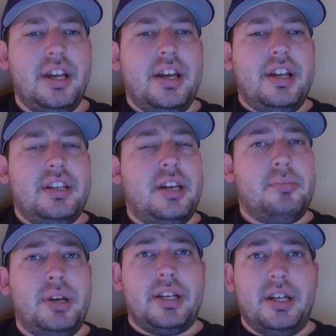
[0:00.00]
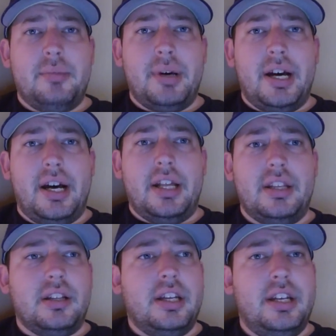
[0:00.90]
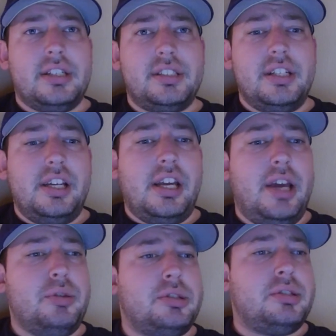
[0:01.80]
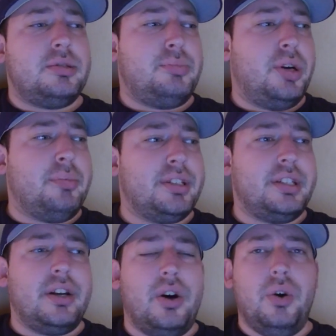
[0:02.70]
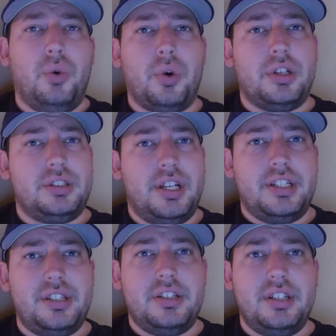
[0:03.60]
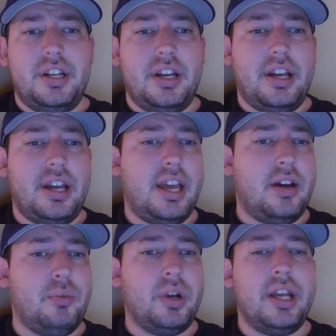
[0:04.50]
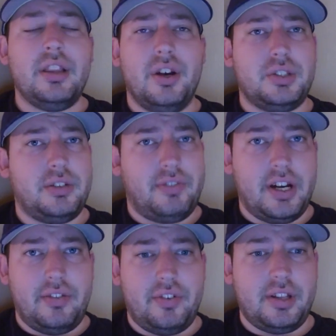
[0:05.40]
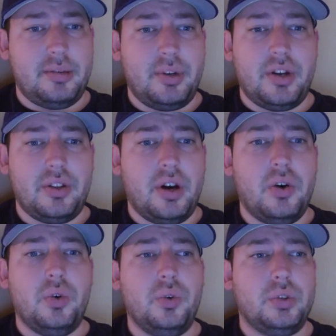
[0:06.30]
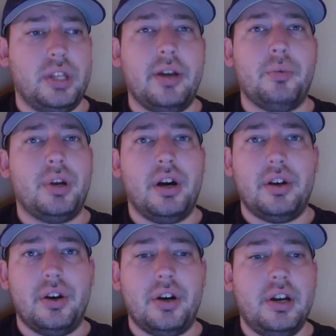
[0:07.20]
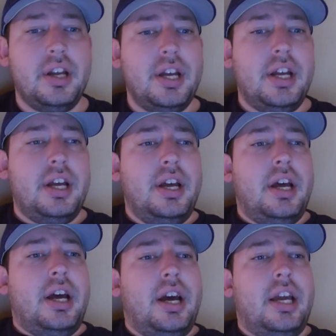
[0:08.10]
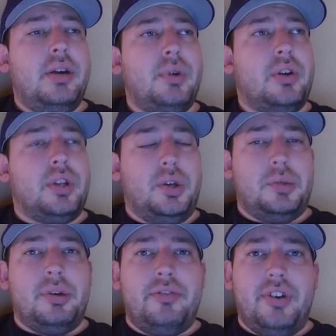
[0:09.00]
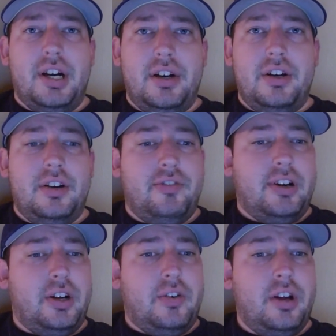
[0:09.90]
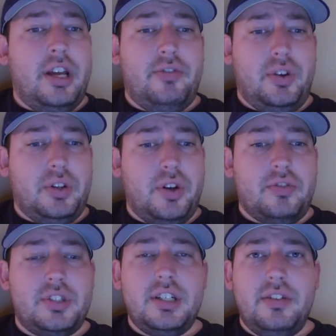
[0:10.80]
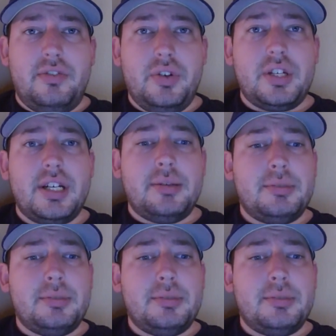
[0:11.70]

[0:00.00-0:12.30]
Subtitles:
to getting picked up by the Elite XC. He was pretty much that whole organization. When he lost a fight for them, the whole thing went under. He went on the Ultimate Fighter. He fought in the UFC a few times.